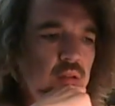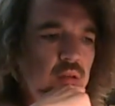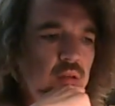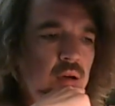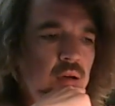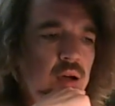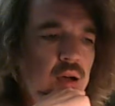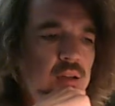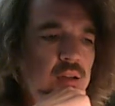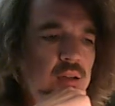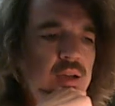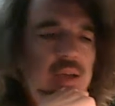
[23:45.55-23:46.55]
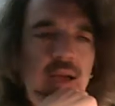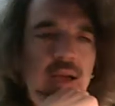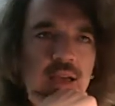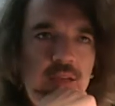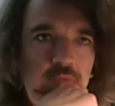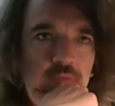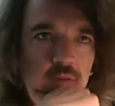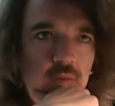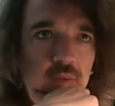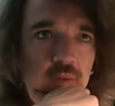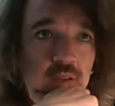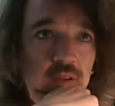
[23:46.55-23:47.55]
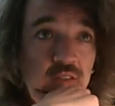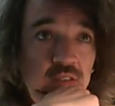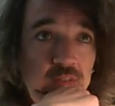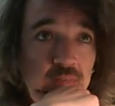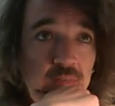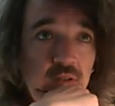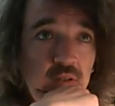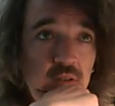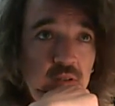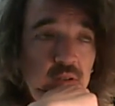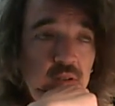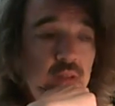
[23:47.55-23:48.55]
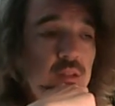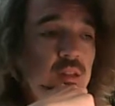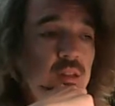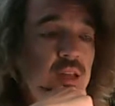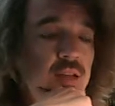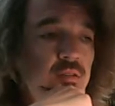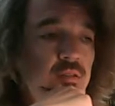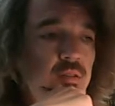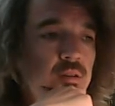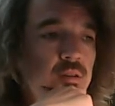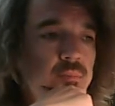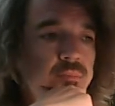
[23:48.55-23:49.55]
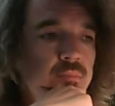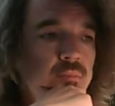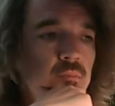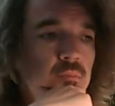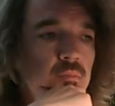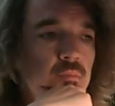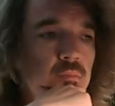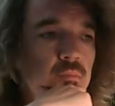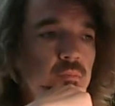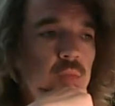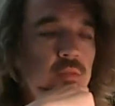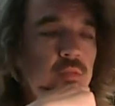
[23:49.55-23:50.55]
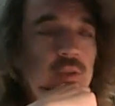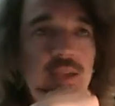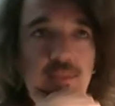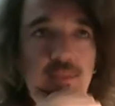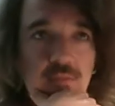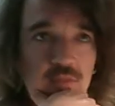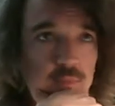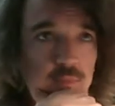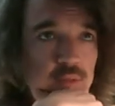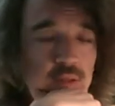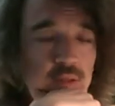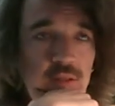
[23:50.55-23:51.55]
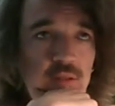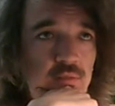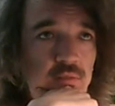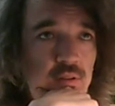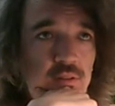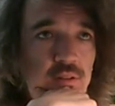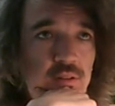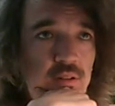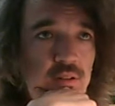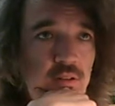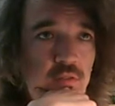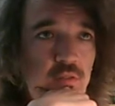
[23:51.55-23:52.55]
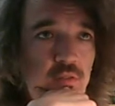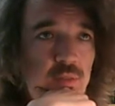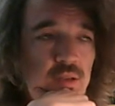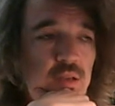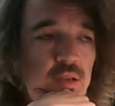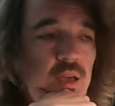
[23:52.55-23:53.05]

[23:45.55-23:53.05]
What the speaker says: I think I have to accept that the game is completely different than it used to be.